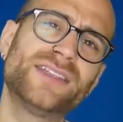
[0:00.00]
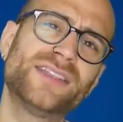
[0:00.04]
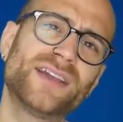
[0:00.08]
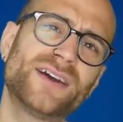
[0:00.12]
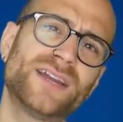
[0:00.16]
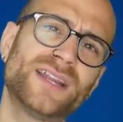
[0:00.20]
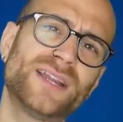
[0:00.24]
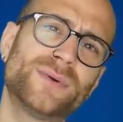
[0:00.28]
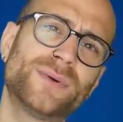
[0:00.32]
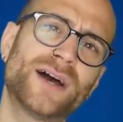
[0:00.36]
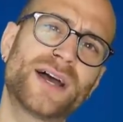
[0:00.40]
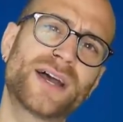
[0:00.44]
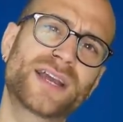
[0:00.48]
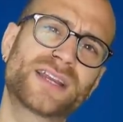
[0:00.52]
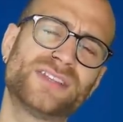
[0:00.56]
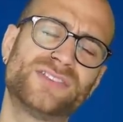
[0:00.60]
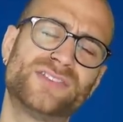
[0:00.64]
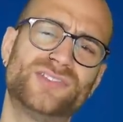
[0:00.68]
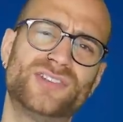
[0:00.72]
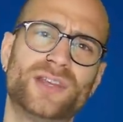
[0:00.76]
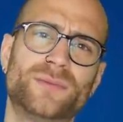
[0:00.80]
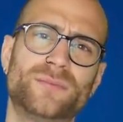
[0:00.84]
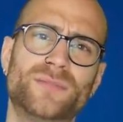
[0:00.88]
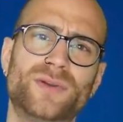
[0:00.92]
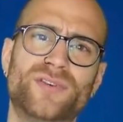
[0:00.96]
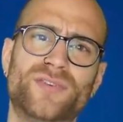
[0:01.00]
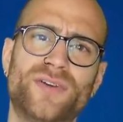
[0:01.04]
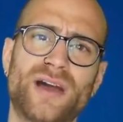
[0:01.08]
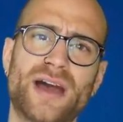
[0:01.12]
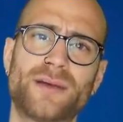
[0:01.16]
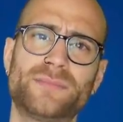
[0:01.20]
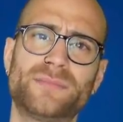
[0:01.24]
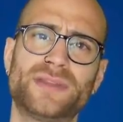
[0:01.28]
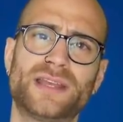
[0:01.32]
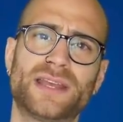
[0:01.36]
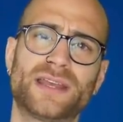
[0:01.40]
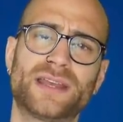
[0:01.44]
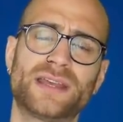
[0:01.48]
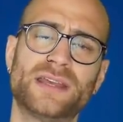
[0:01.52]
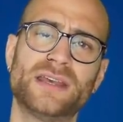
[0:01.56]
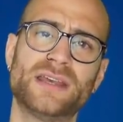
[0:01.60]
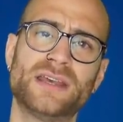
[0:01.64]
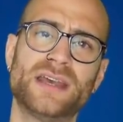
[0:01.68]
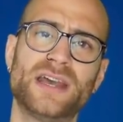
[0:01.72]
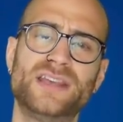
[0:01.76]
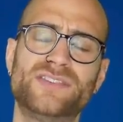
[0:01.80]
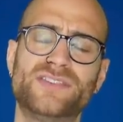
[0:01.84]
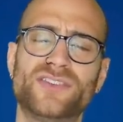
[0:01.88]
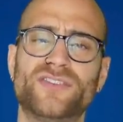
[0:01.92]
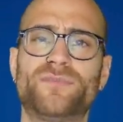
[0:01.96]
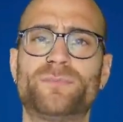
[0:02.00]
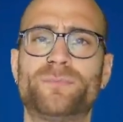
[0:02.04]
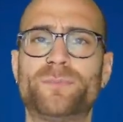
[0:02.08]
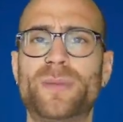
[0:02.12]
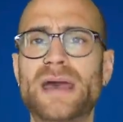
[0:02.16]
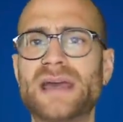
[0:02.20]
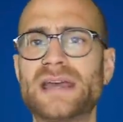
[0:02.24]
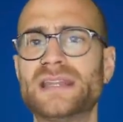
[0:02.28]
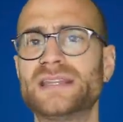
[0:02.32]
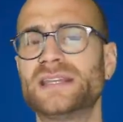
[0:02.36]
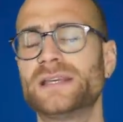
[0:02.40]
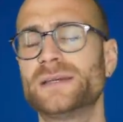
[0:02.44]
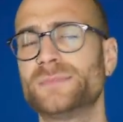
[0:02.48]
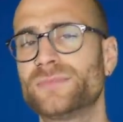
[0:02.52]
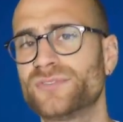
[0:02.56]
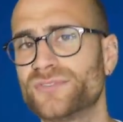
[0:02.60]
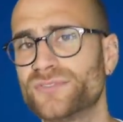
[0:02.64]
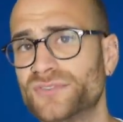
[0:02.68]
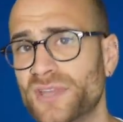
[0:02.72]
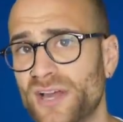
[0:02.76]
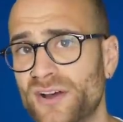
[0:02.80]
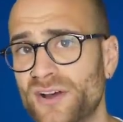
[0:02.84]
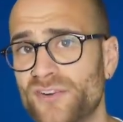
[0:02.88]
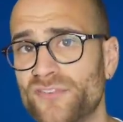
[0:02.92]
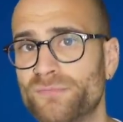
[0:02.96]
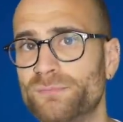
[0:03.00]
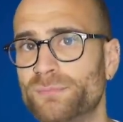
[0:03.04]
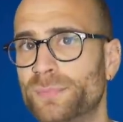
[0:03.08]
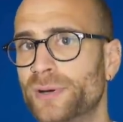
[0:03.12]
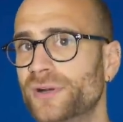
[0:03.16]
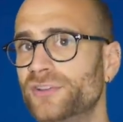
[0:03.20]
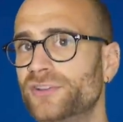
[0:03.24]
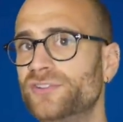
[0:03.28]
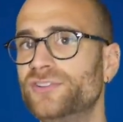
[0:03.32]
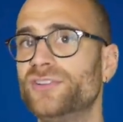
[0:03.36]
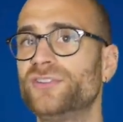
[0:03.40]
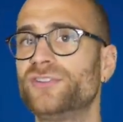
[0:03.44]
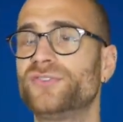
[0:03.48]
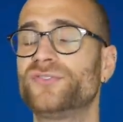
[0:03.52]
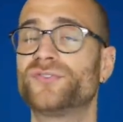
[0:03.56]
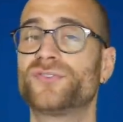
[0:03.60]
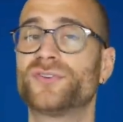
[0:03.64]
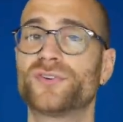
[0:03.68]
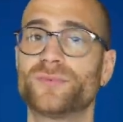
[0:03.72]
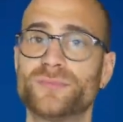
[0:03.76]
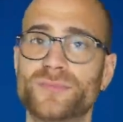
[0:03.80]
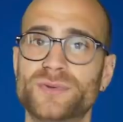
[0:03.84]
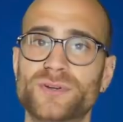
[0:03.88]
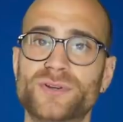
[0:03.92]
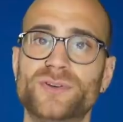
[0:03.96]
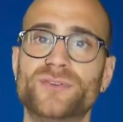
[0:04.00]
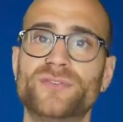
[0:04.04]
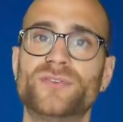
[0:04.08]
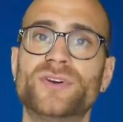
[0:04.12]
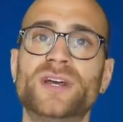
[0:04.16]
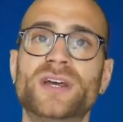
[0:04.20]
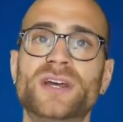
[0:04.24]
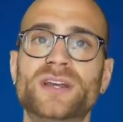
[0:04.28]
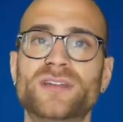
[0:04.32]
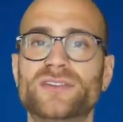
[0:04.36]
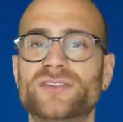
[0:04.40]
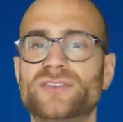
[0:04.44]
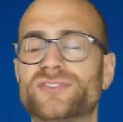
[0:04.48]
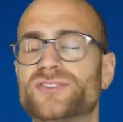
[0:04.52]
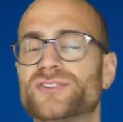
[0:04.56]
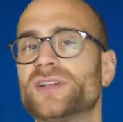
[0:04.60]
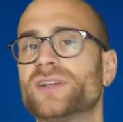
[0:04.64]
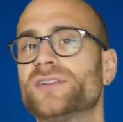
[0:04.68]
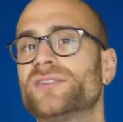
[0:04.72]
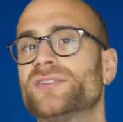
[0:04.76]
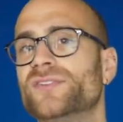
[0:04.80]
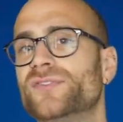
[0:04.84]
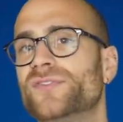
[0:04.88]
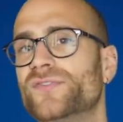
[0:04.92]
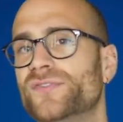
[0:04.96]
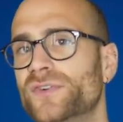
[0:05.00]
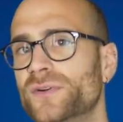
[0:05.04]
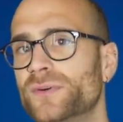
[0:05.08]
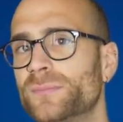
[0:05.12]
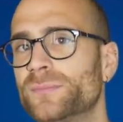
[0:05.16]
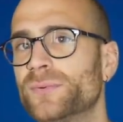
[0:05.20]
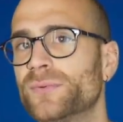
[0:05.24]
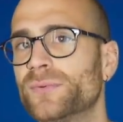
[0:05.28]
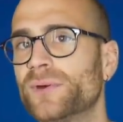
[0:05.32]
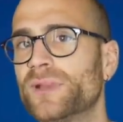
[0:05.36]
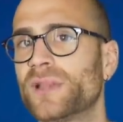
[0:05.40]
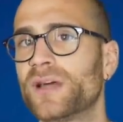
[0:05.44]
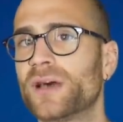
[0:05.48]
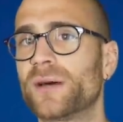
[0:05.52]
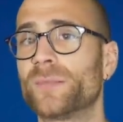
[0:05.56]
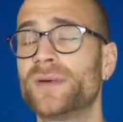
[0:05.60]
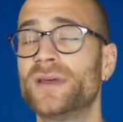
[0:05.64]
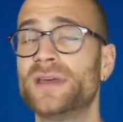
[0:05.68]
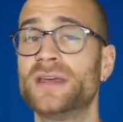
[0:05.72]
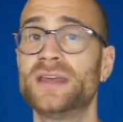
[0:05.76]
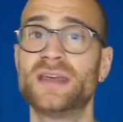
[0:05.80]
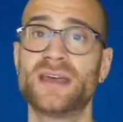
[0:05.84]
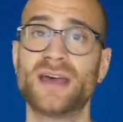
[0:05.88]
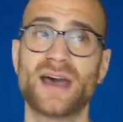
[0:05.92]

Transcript: the only way I can see a move happening is if Ben himself pushes for a move to Chelsea Football Club.